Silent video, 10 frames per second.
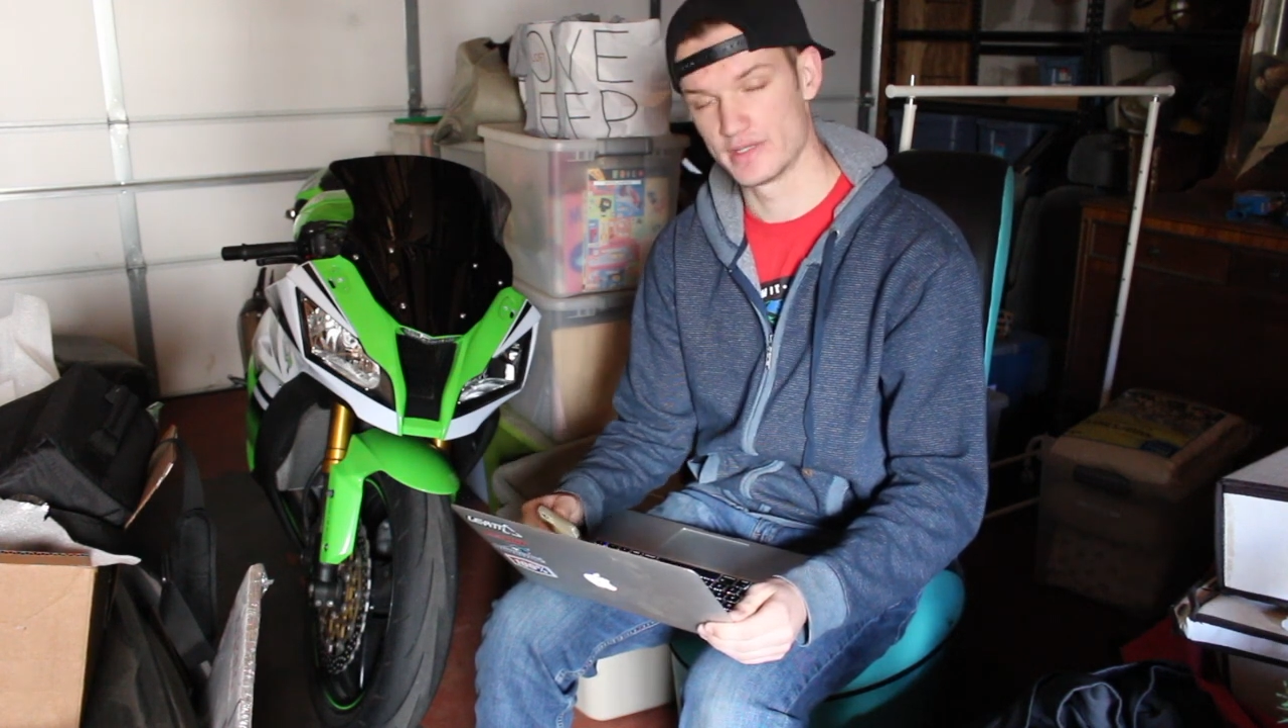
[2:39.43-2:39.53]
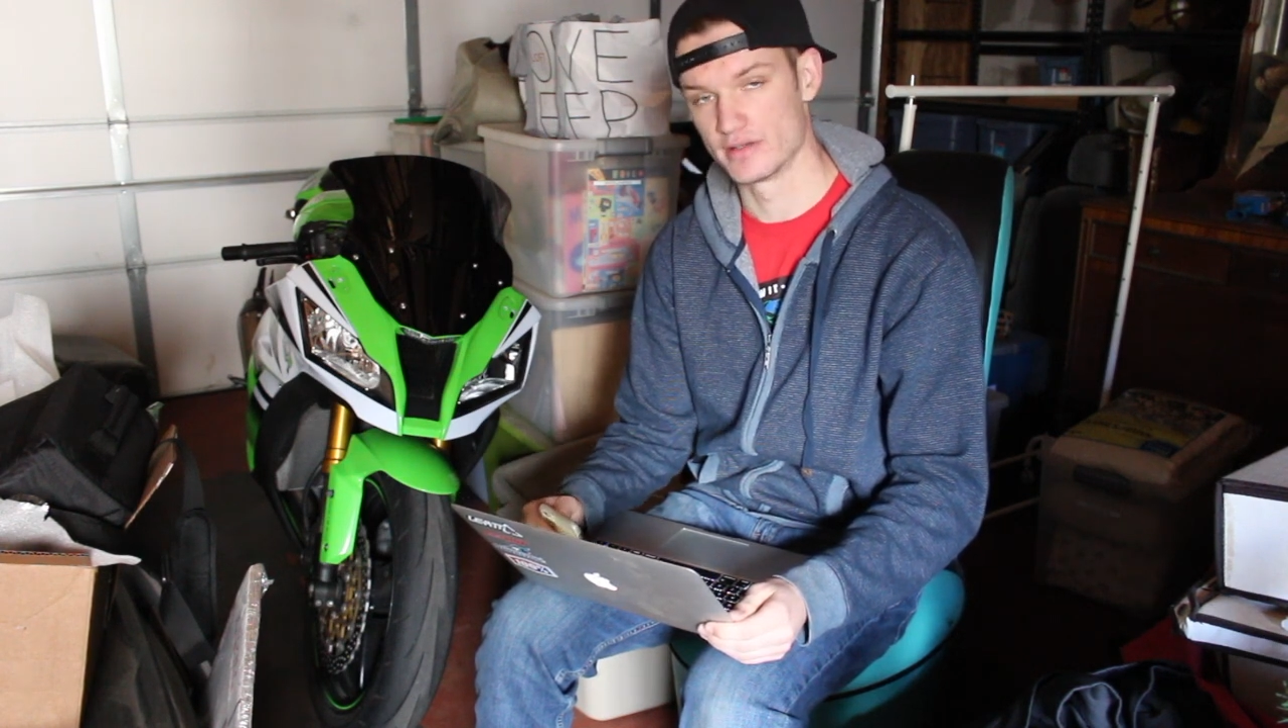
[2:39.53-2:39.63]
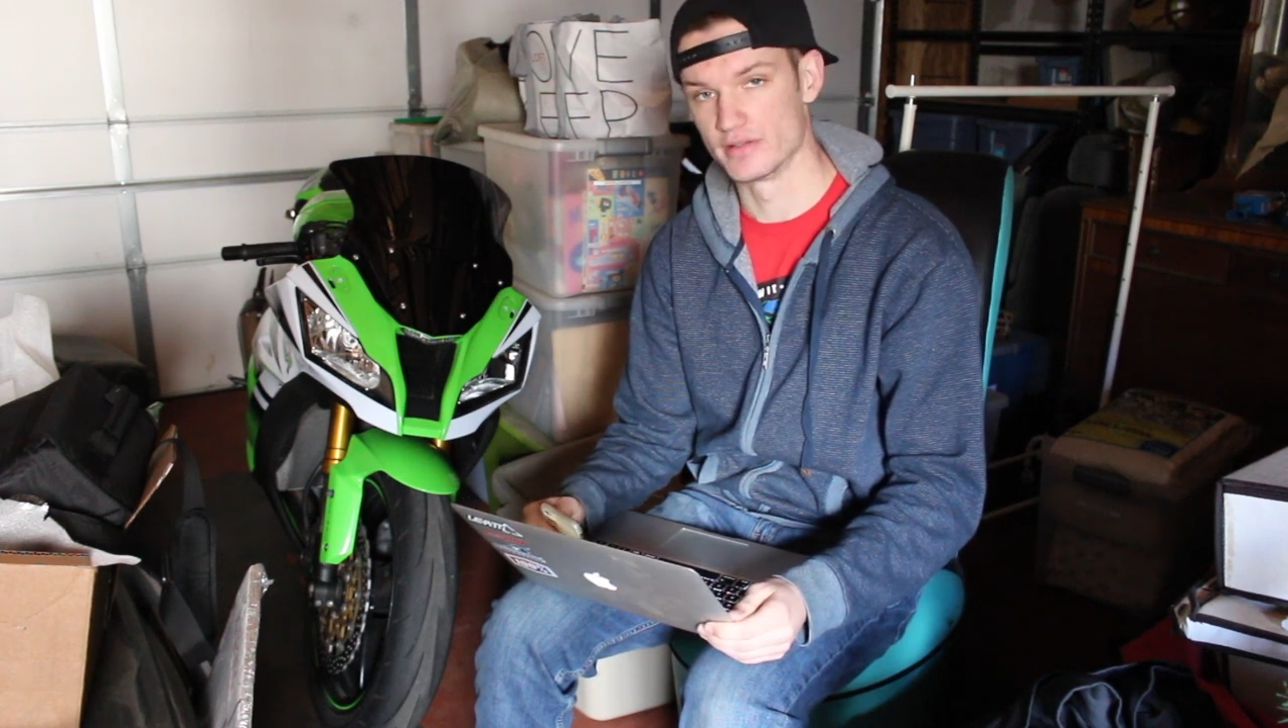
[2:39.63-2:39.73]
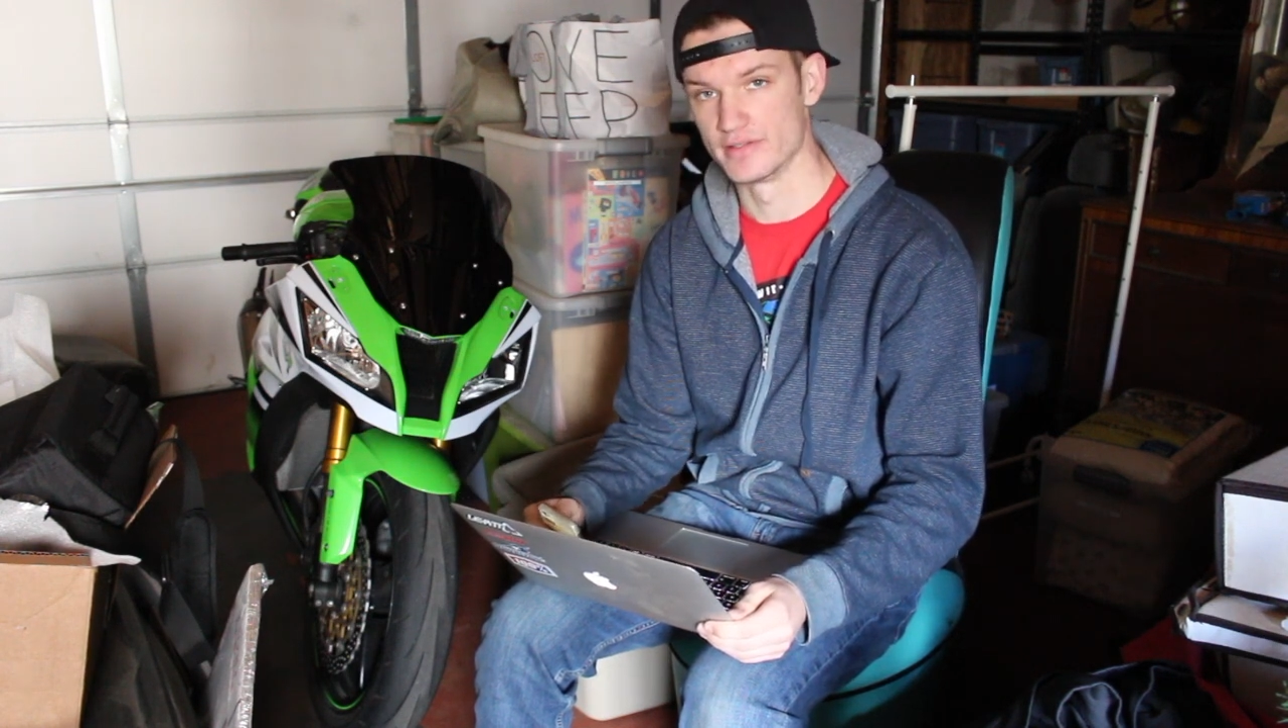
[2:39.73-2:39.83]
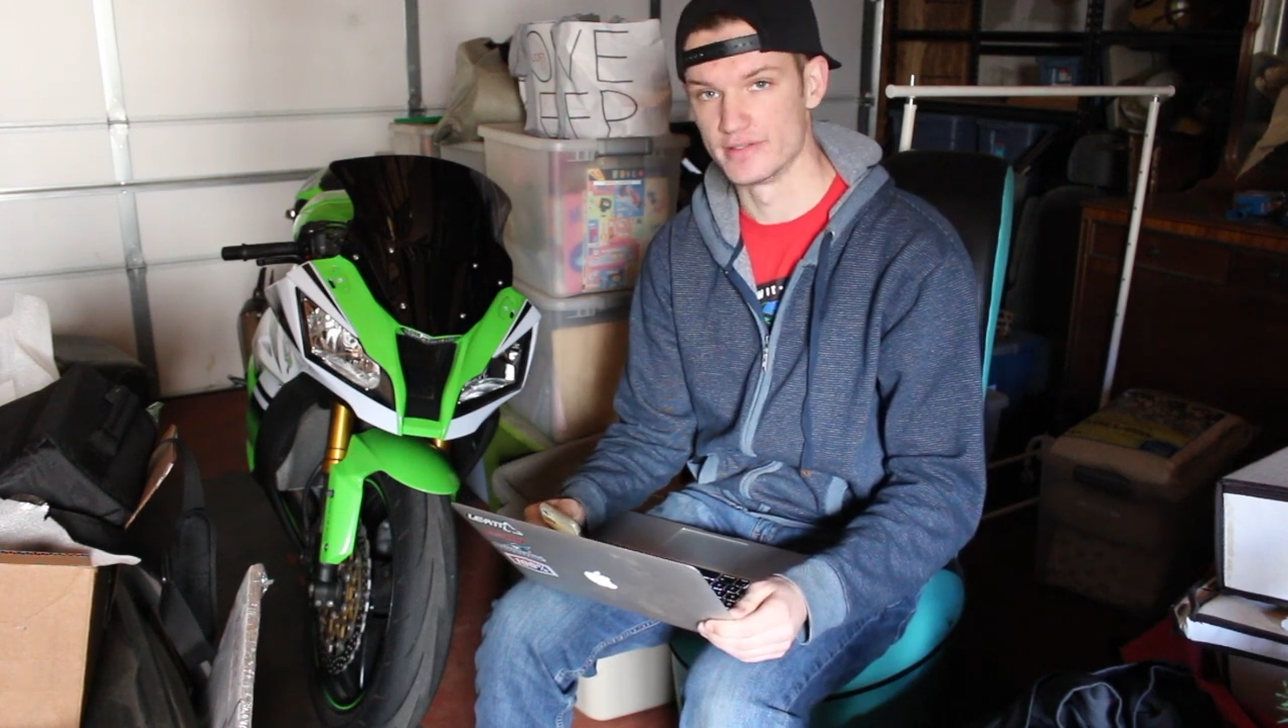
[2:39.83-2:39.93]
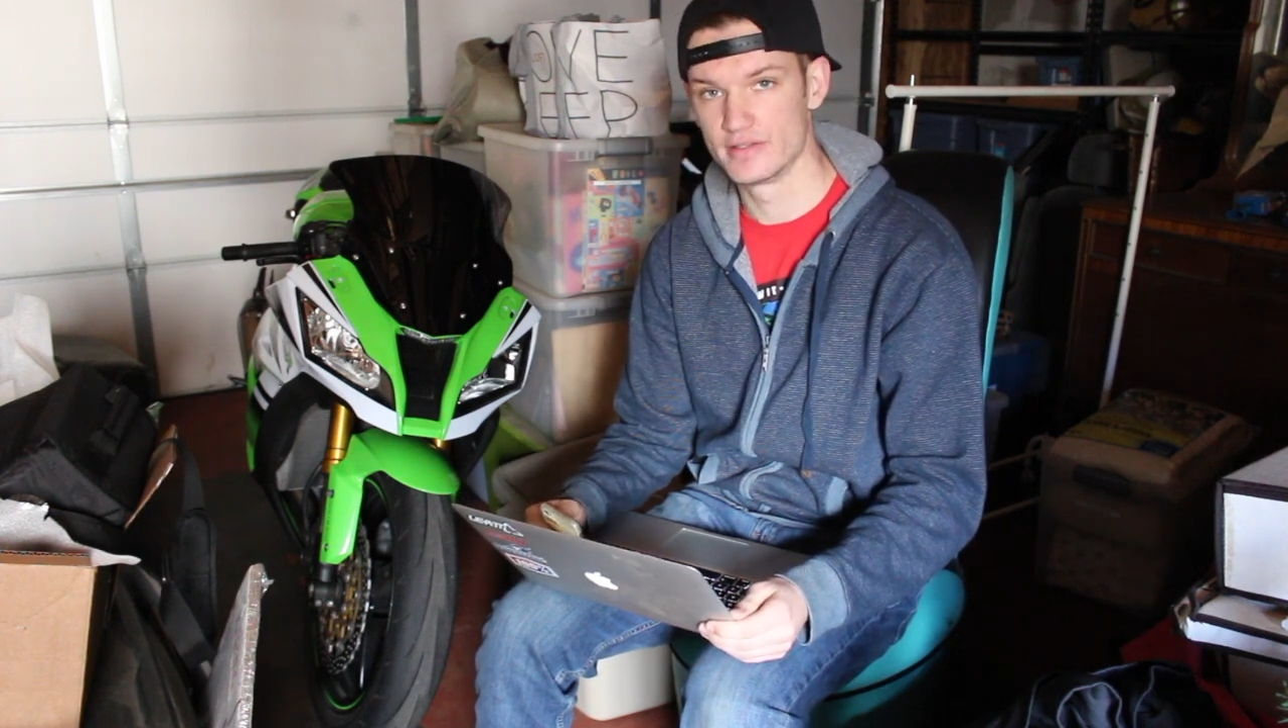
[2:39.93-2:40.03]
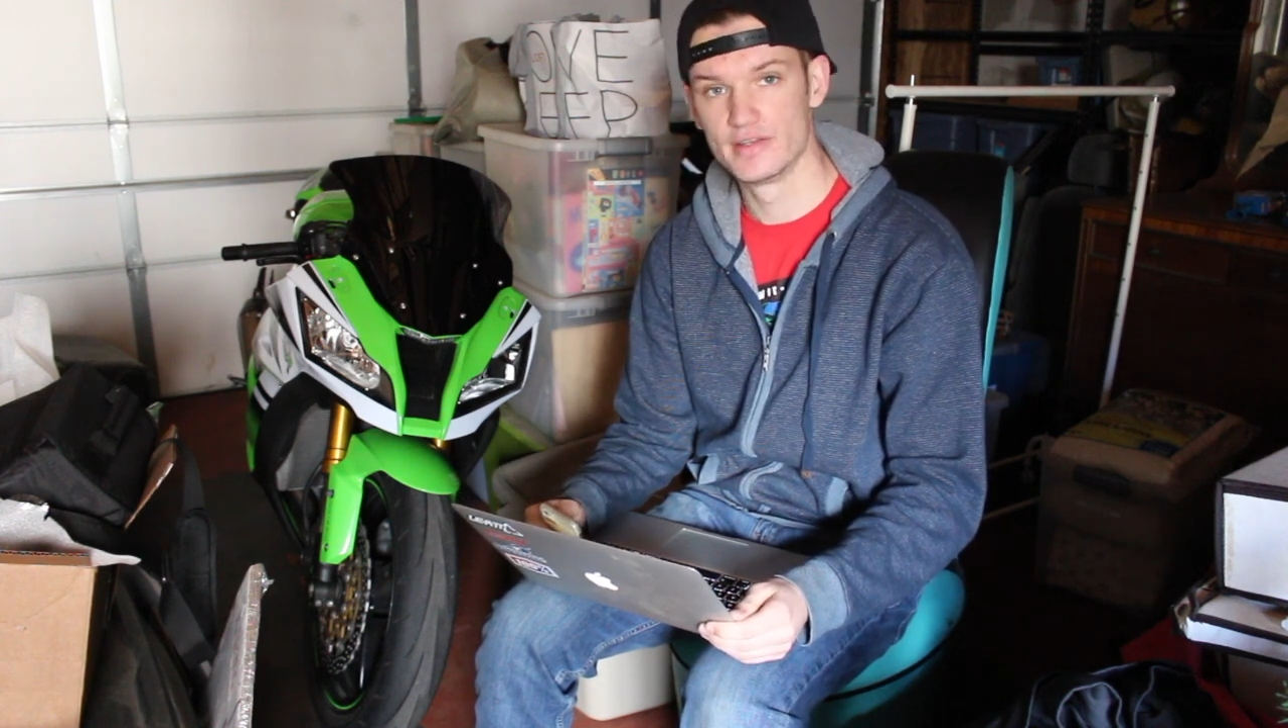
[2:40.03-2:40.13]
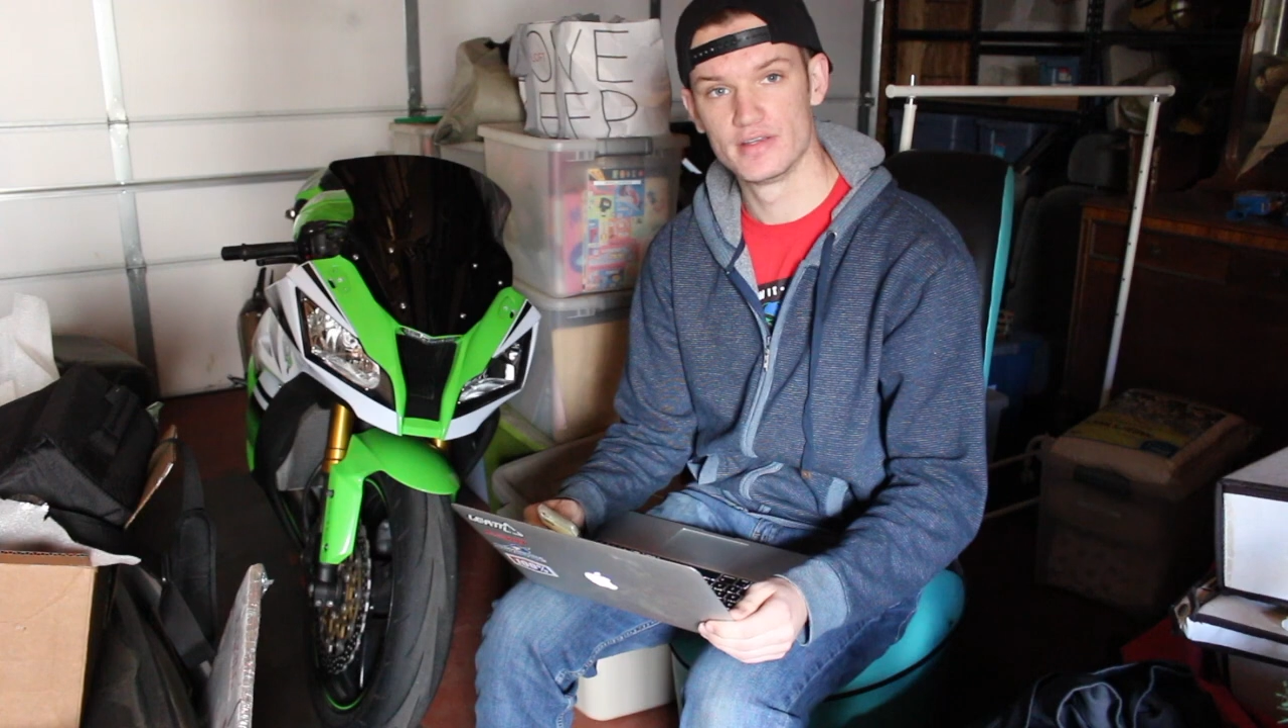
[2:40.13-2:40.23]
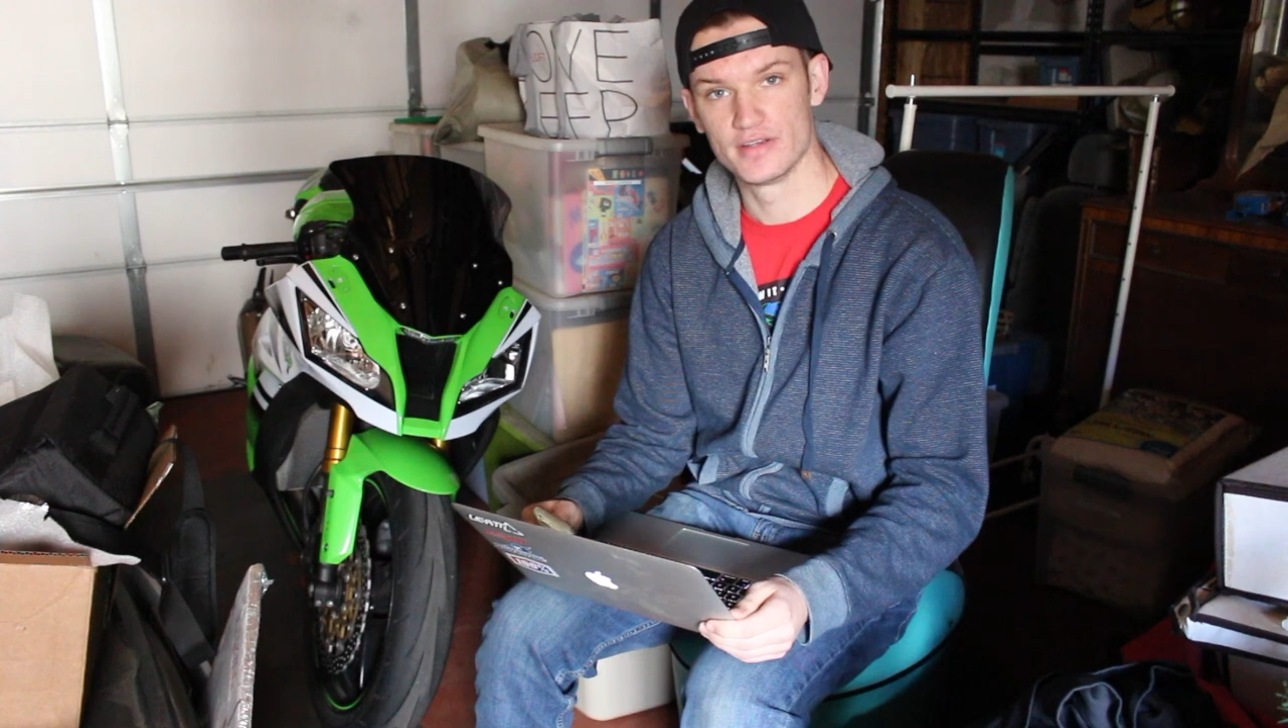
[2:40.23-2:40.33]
England,